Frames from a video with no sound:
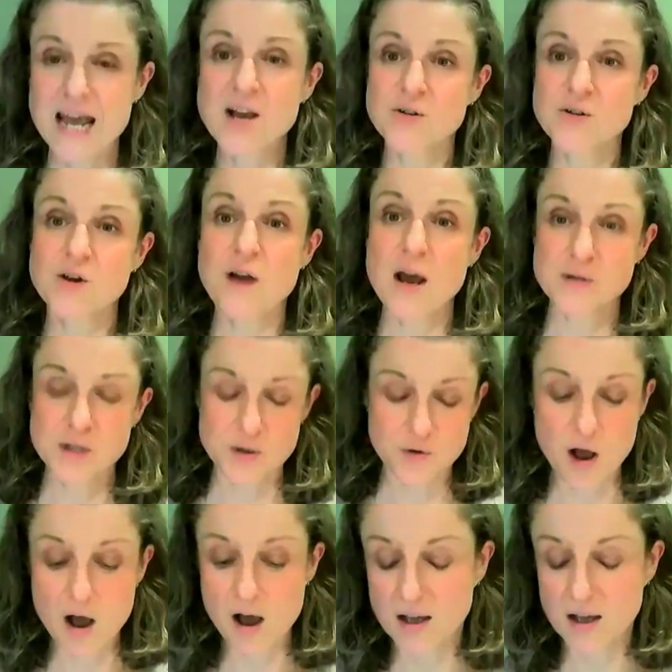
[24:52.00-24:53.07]
Stay on your
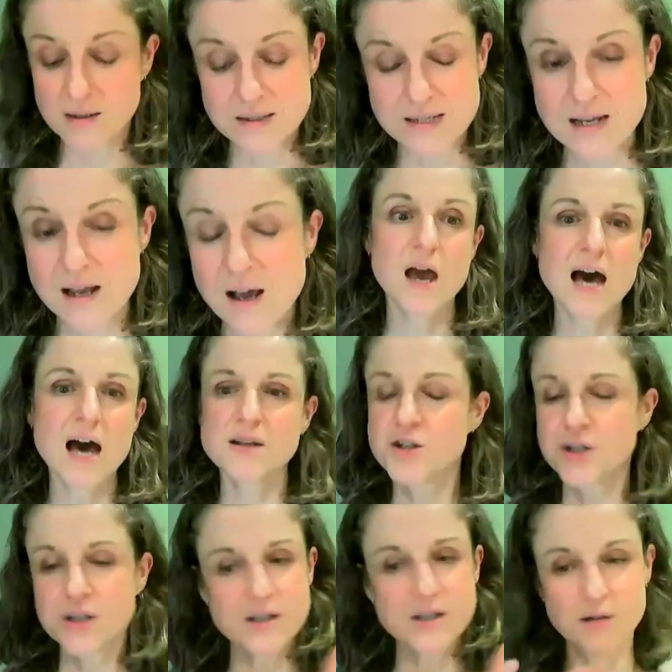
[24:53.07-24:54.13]
outer aisles and
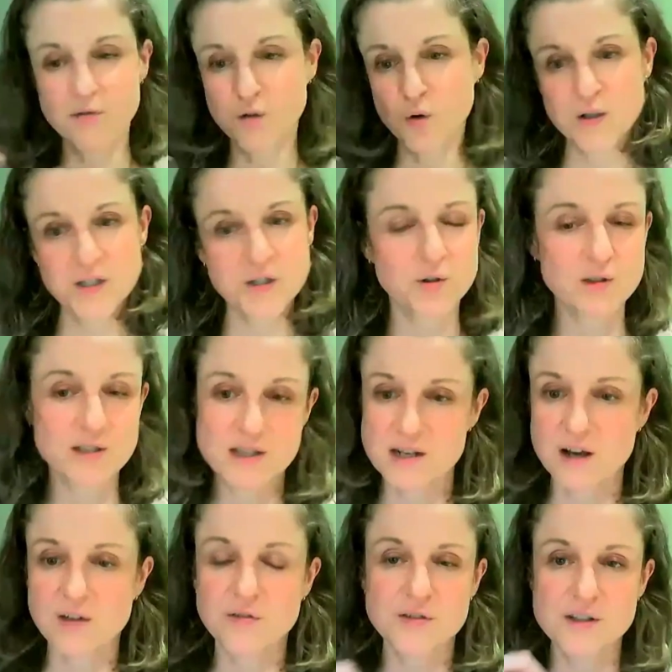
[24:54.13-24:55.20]
just avoid all the
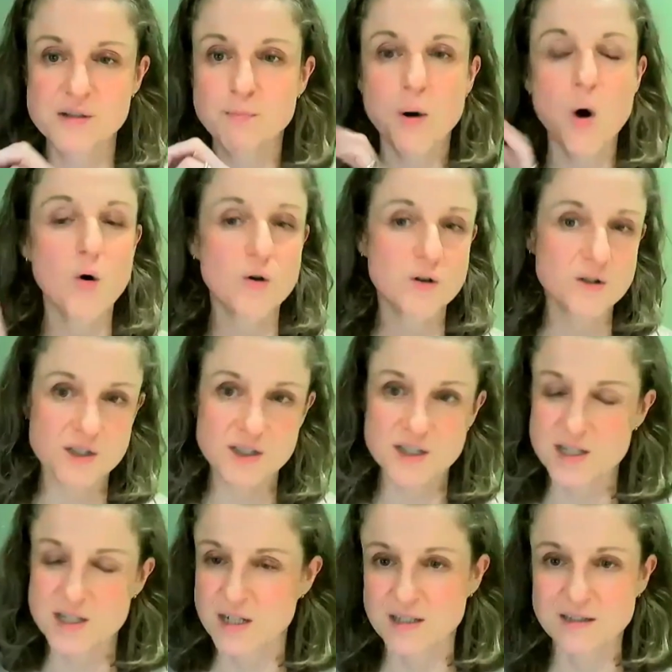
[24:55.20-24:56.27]
stuff that's
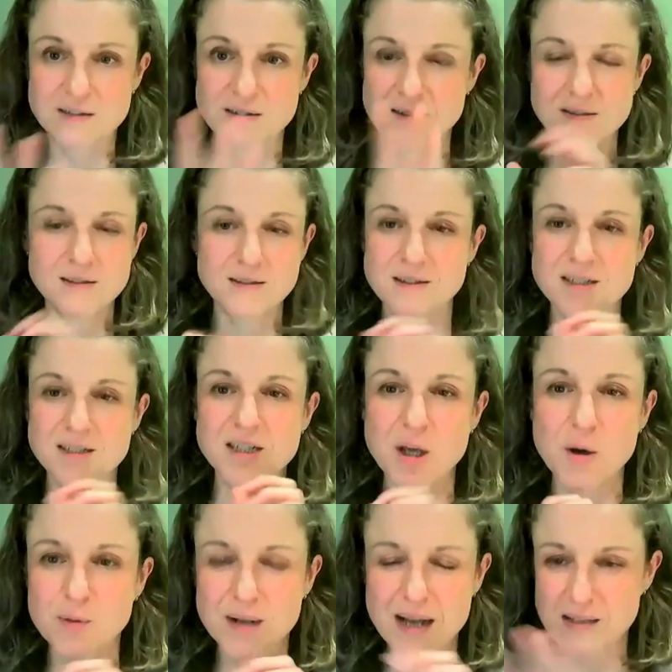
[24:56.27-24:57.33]
boxed and,
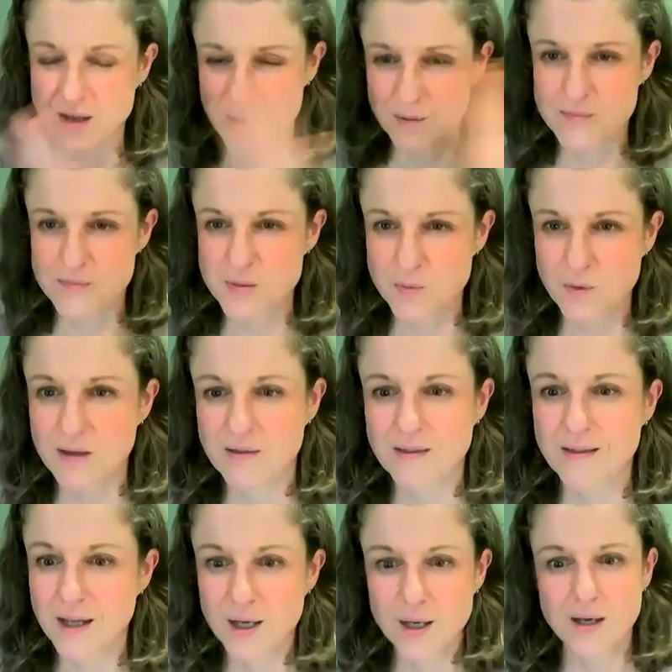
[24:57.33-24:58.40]
and comes with,
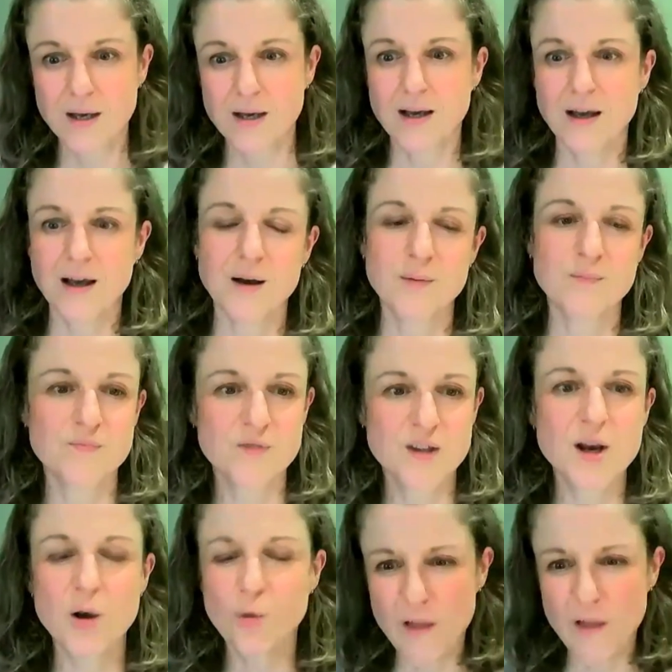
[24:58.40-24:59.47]

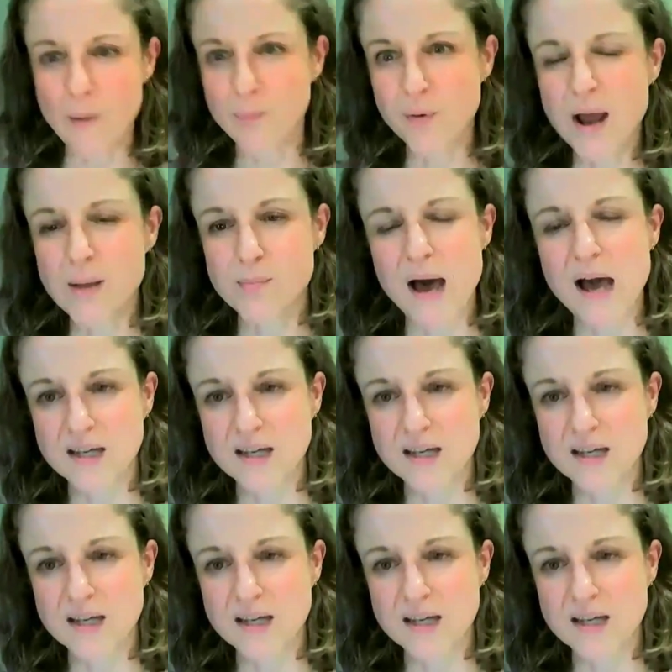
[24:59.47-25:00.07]
all that bright